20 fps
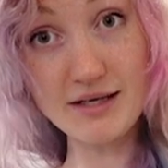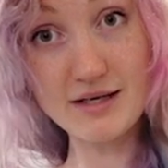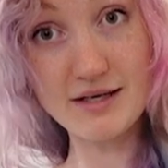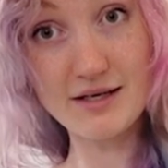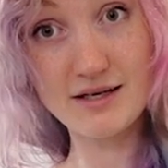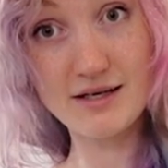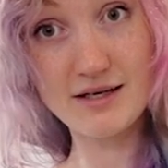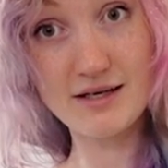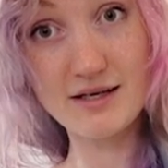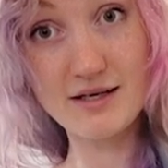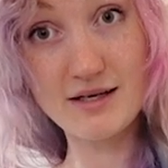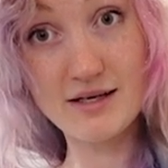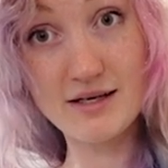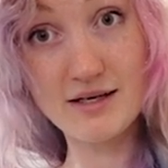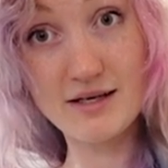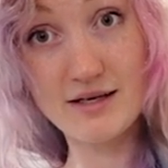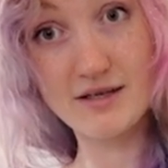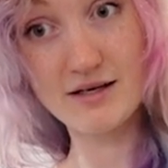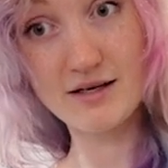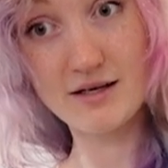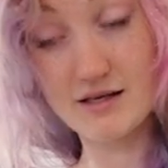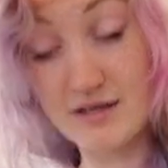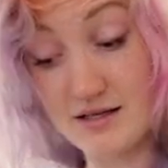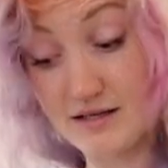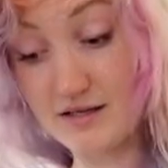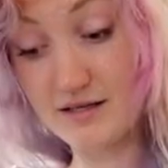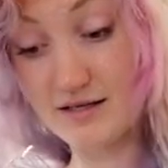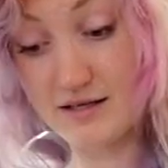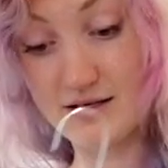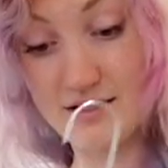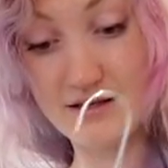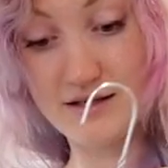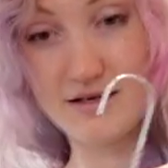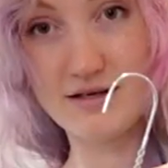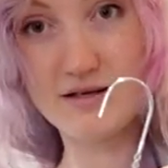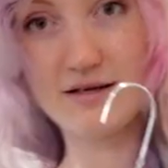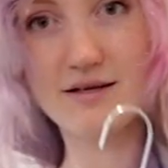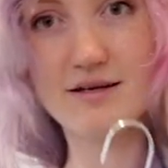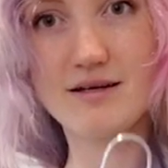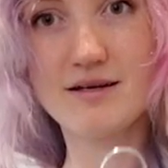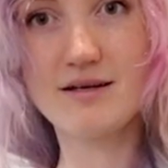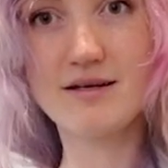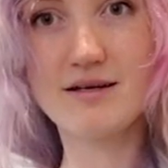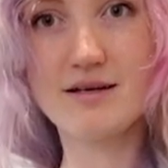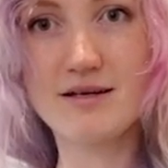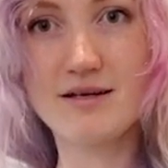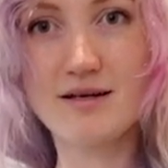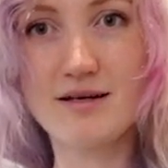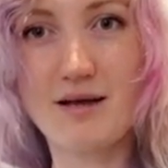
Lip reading: Look how boring it is. Of course I love it.